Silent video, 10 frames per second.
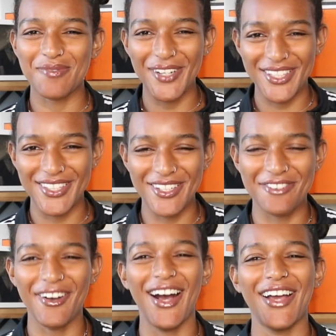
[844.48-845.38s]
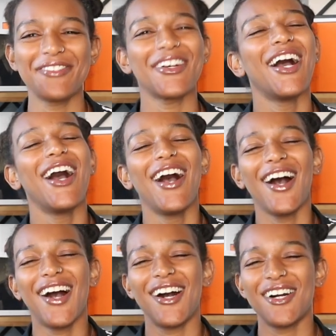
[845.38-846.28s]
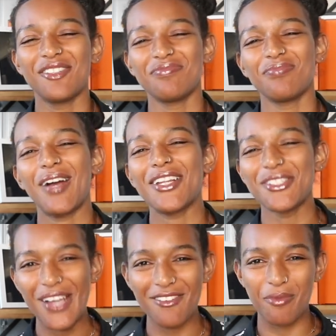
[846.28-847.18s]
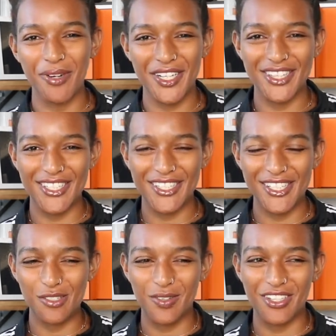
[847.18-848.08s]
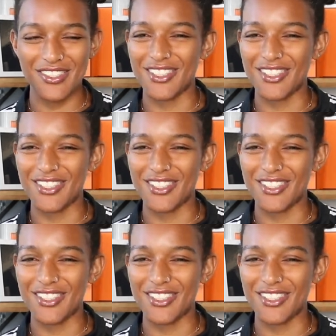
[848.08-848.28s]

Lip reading: Birkin 35. I do have a Birkin 30 as well.